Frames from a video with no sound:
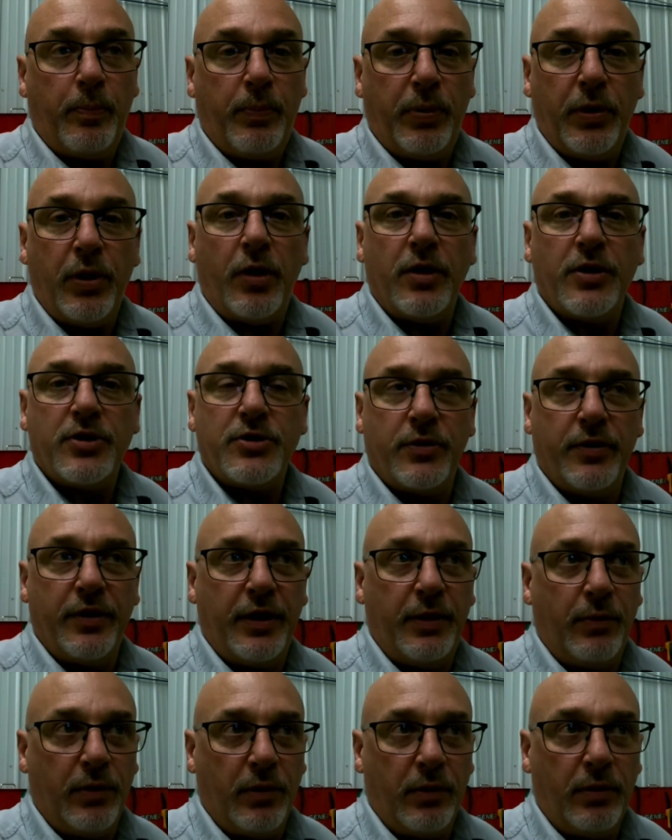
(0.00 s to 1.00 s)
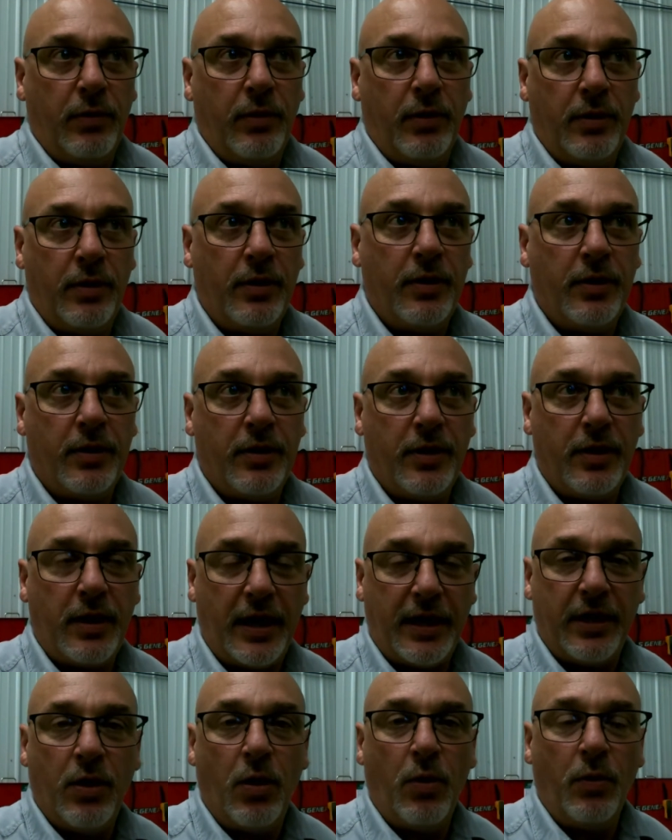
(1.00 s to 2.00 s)
put on it so that
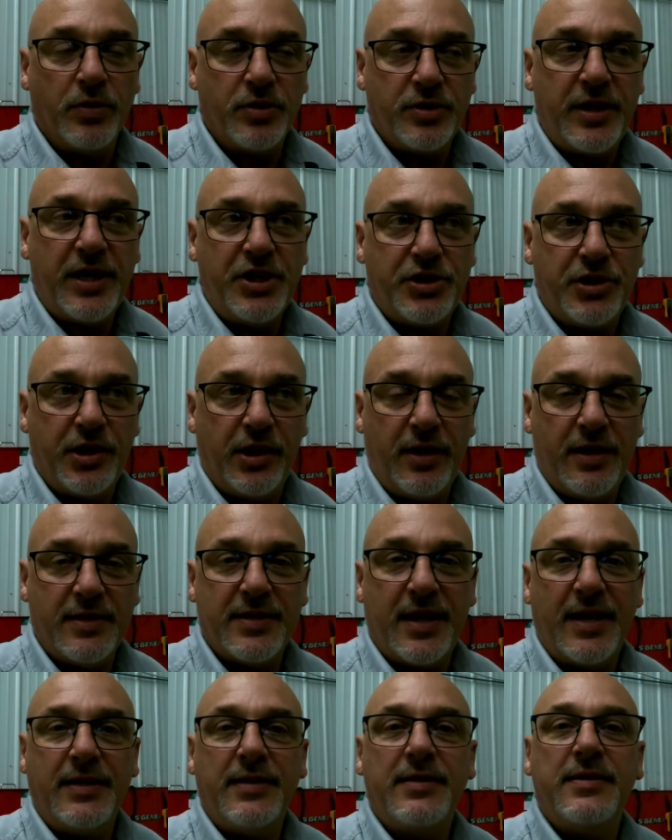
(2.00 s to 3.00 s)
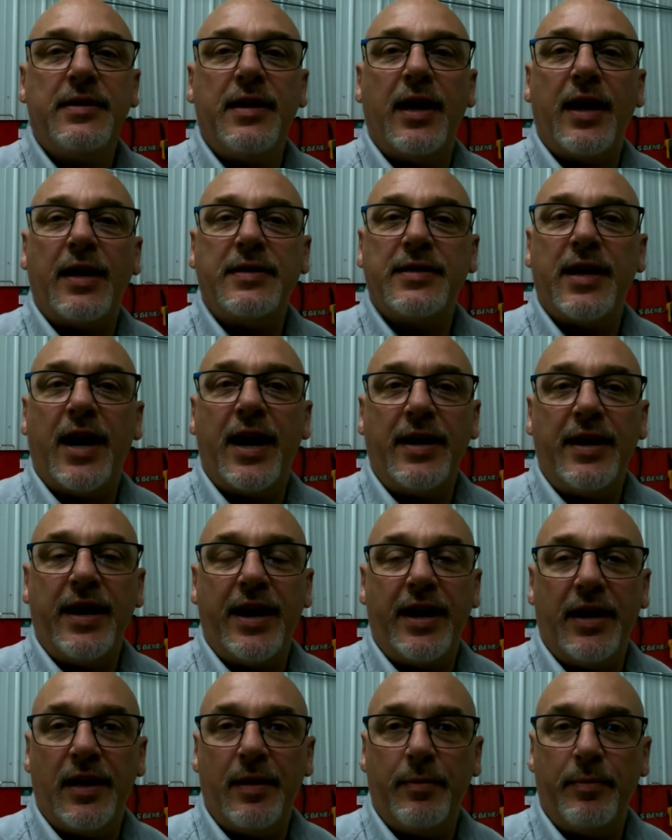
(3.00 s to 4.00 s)
I can hold it stationary as I tighten
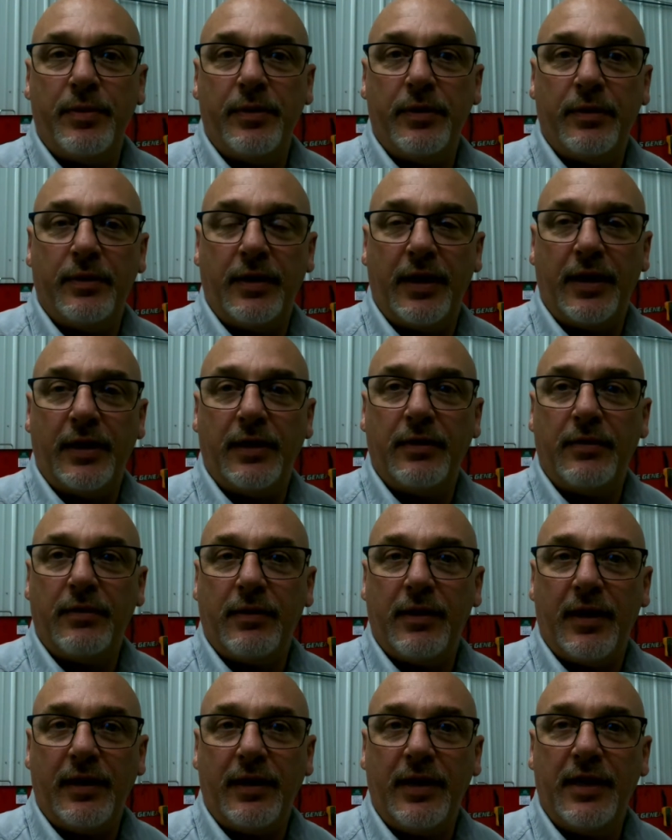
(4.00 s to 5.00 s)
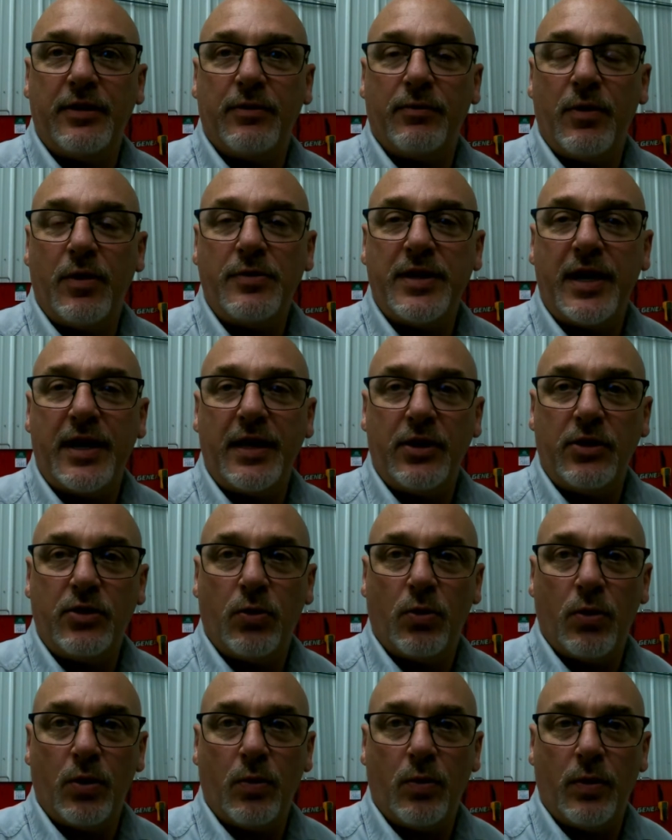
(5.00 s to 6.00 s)
that up and get the rotating
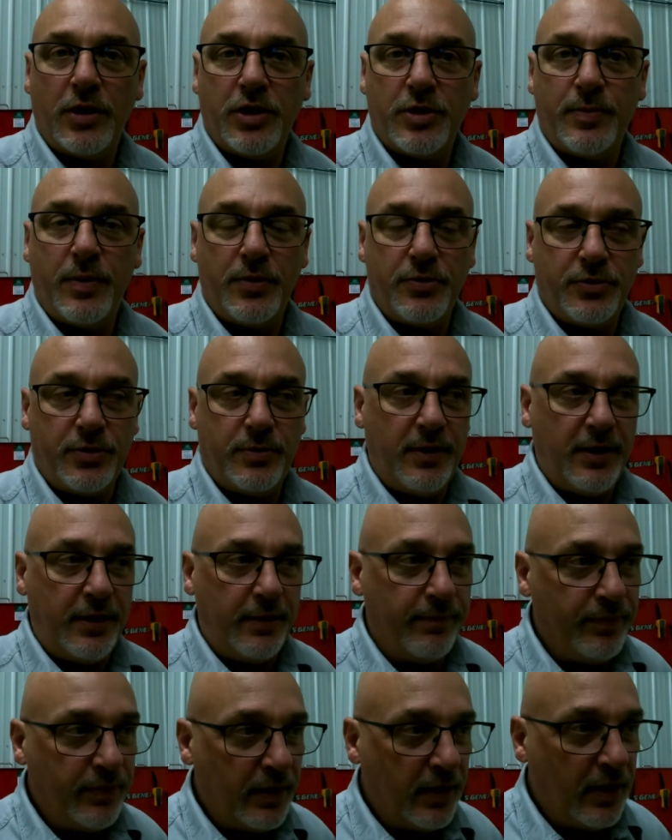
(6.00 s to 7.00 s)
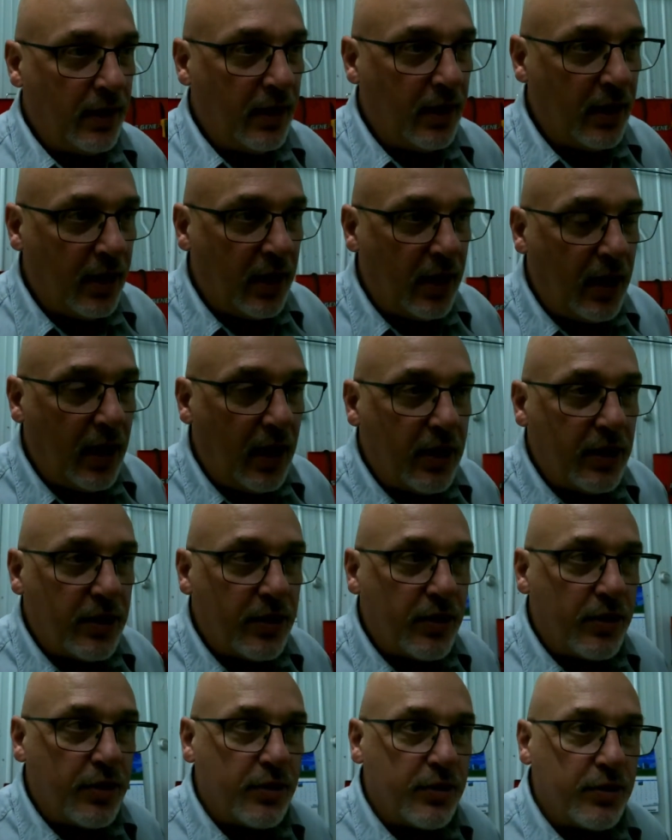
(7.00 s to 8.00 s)
torque where it's supposed to be.
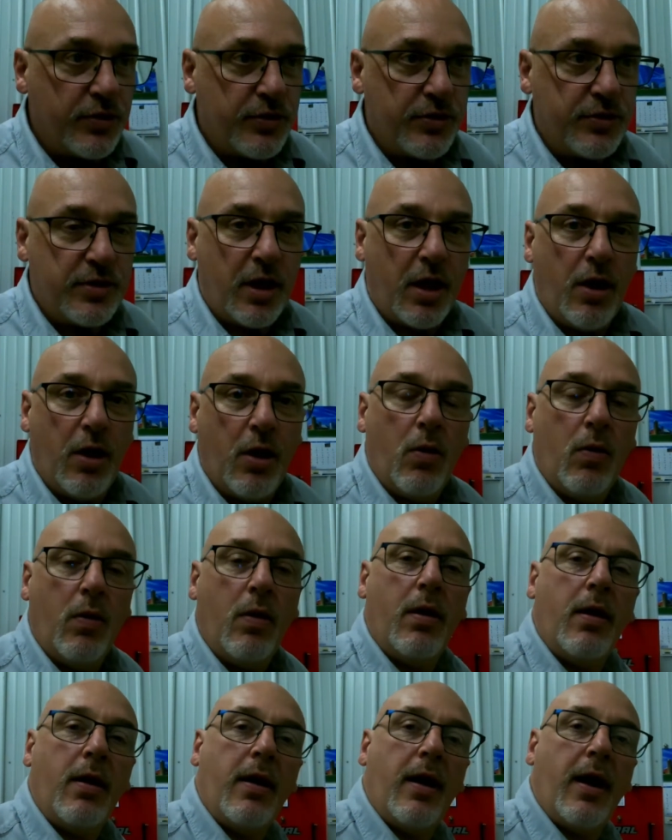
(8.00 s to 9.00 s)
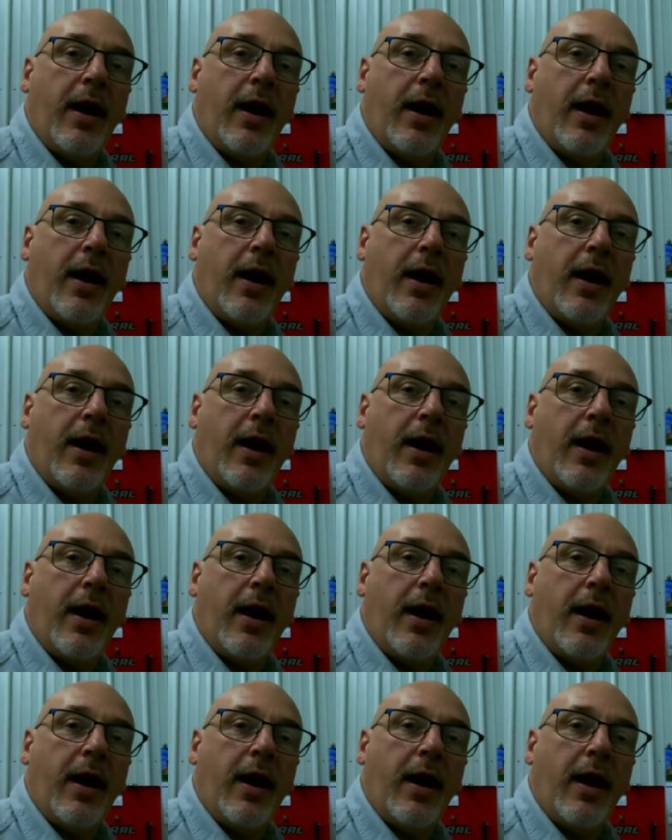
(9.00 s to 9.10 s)
So